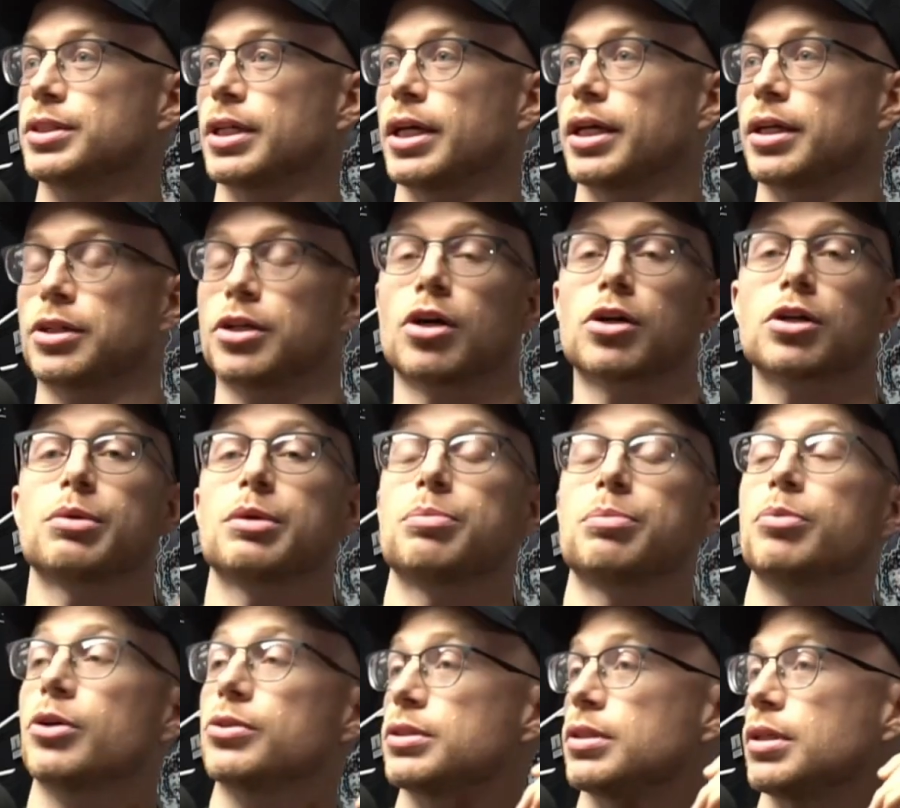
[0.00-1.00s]
like y'all could be
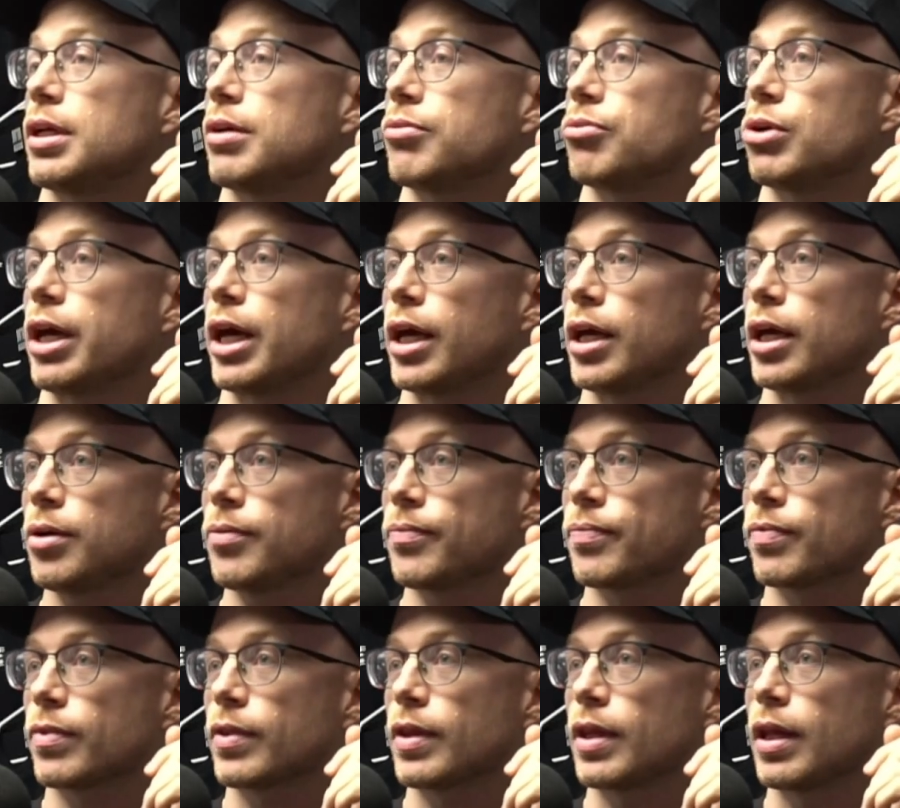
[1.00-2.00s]
posting every day,
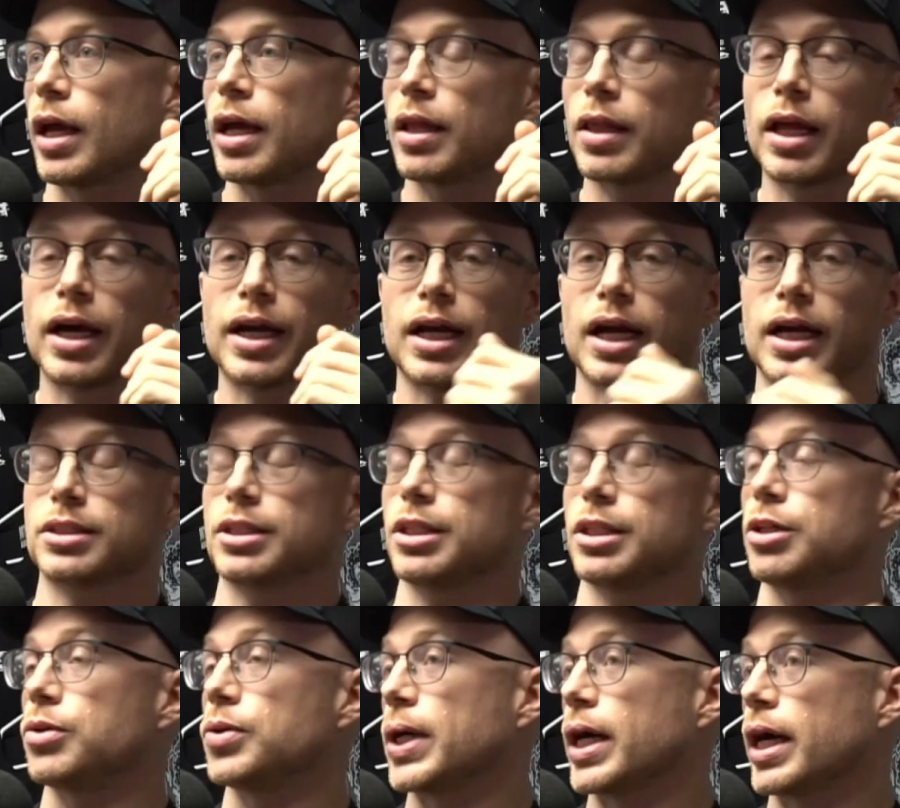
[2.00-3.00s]
and like I see
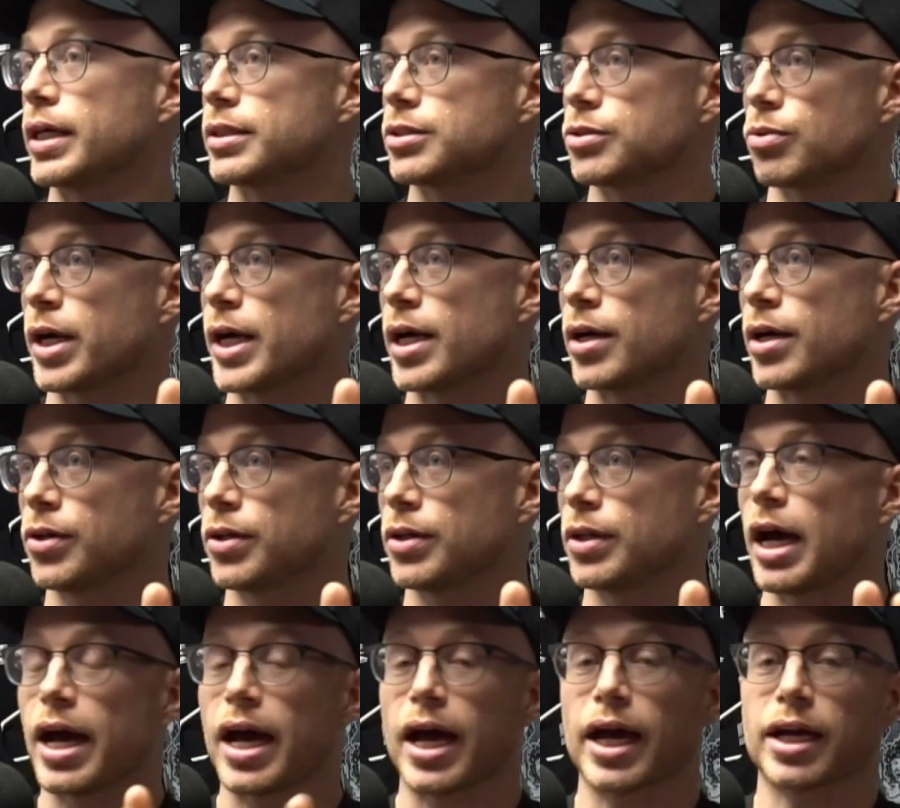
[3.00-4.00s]
you guys around.
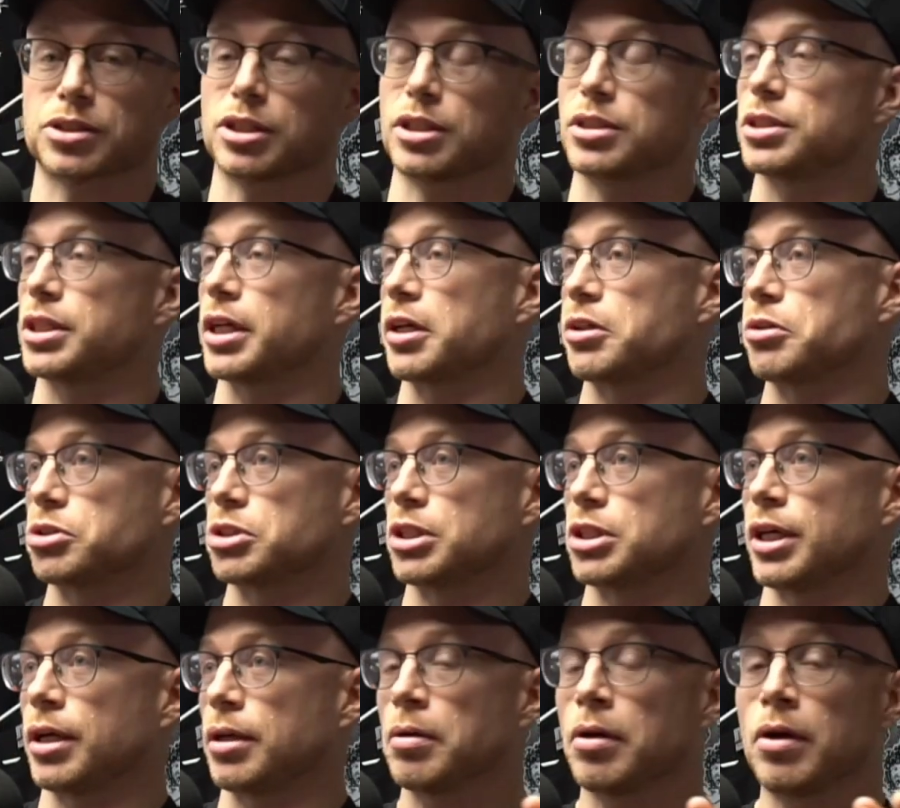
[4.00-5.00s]
I actually check your
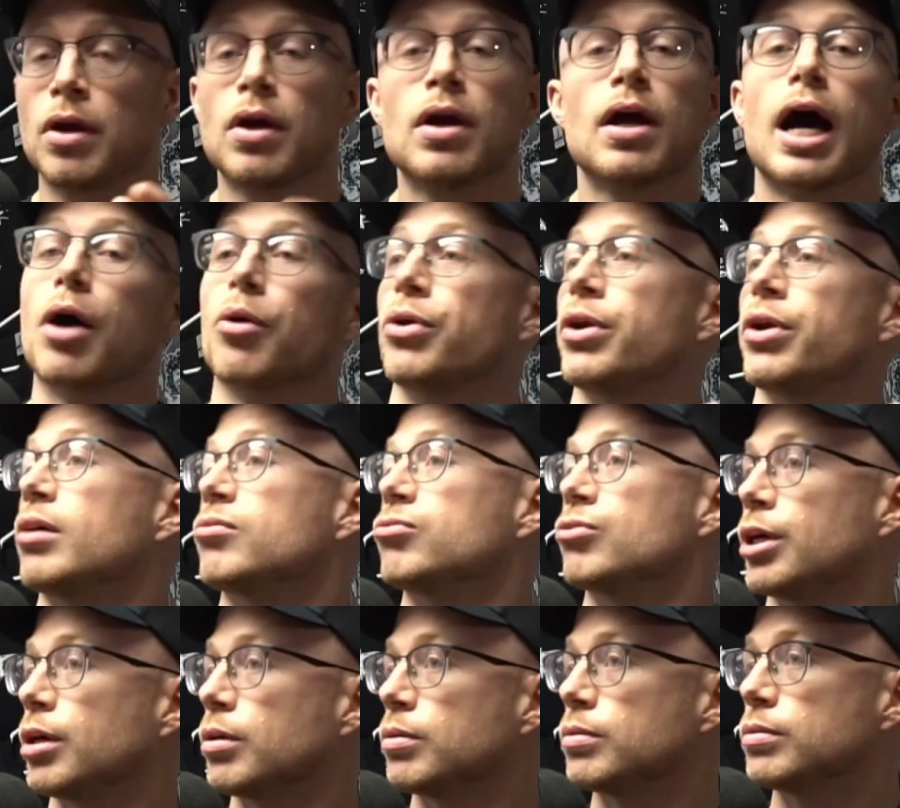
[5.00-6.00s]
shit. I would never
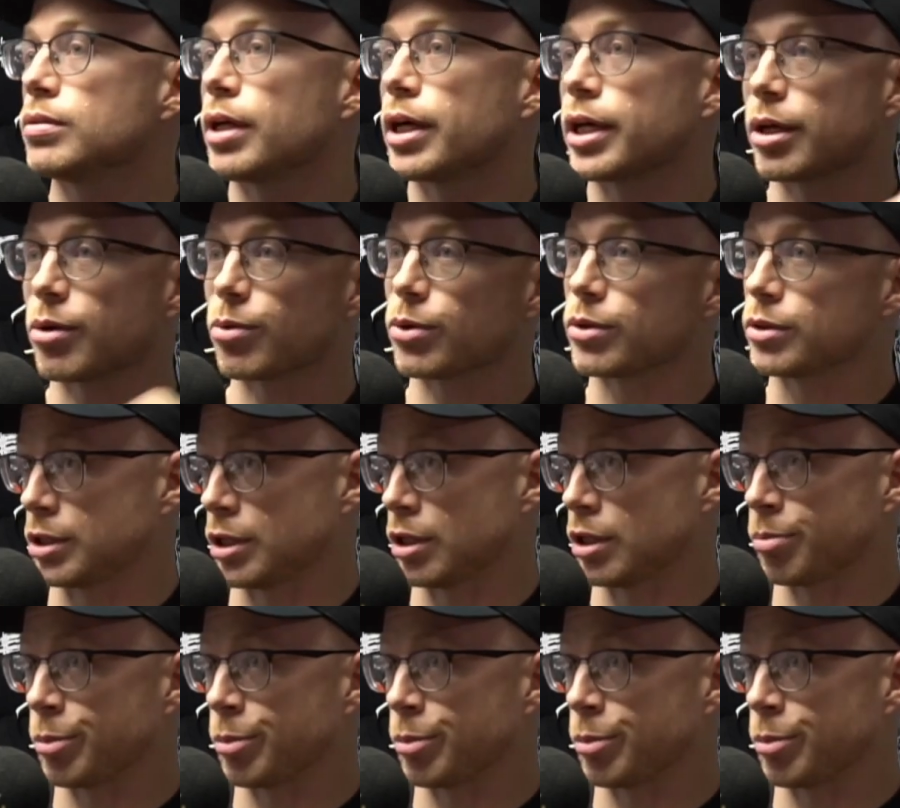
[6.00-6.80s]
know. Like it wouldn't show me.